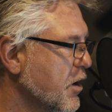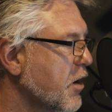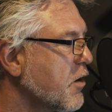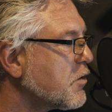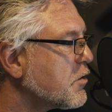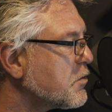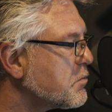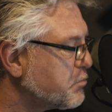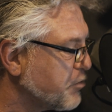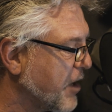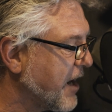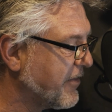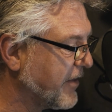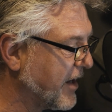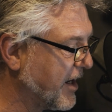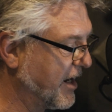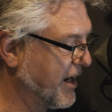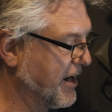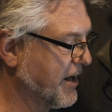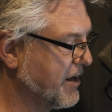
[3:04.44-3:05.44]
long,
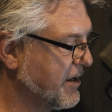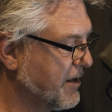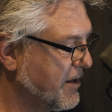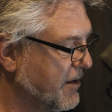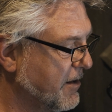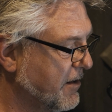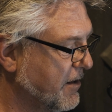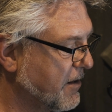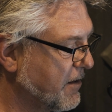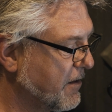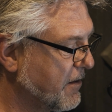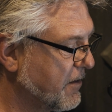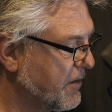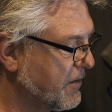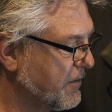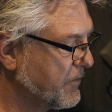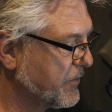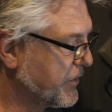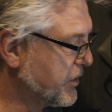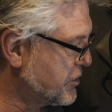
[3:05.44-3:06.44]
brother."
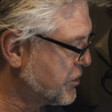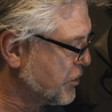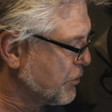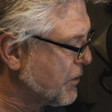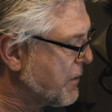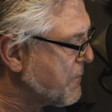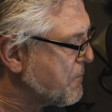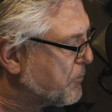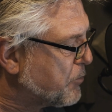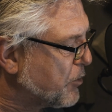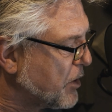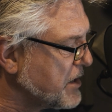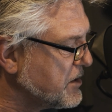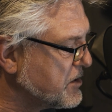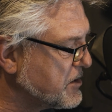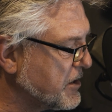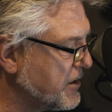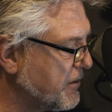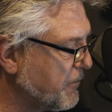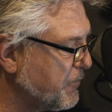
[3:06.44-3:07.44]
The 2
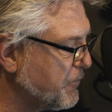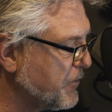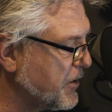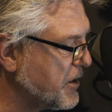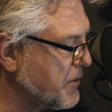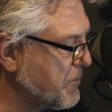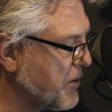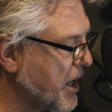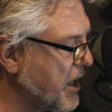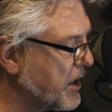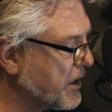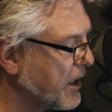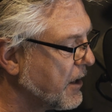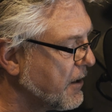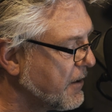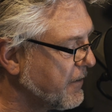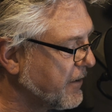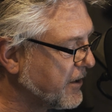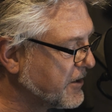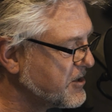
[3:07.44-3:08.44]
embraced in a firm hug
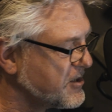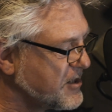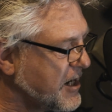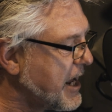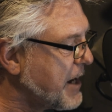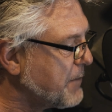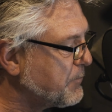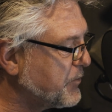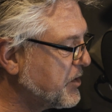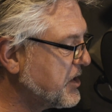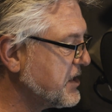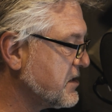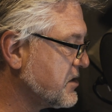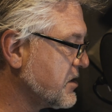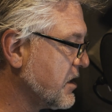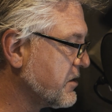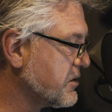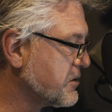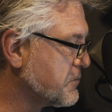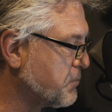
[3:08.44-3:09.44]
and slapped
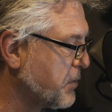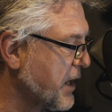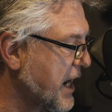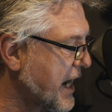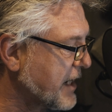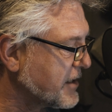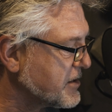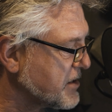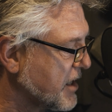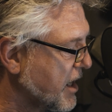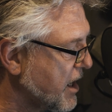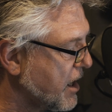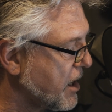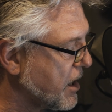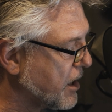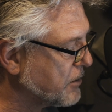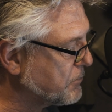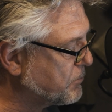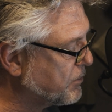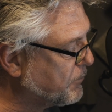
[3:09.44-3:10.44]
each other's backs
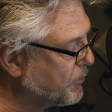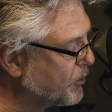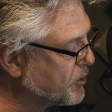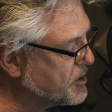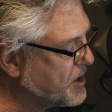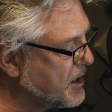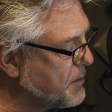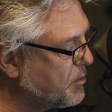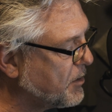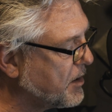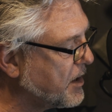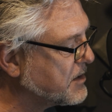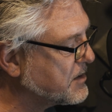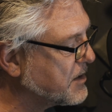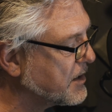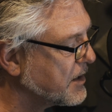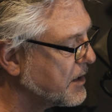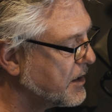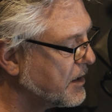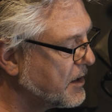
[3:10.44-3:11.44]
hard before
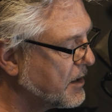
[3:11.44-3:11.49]
separating.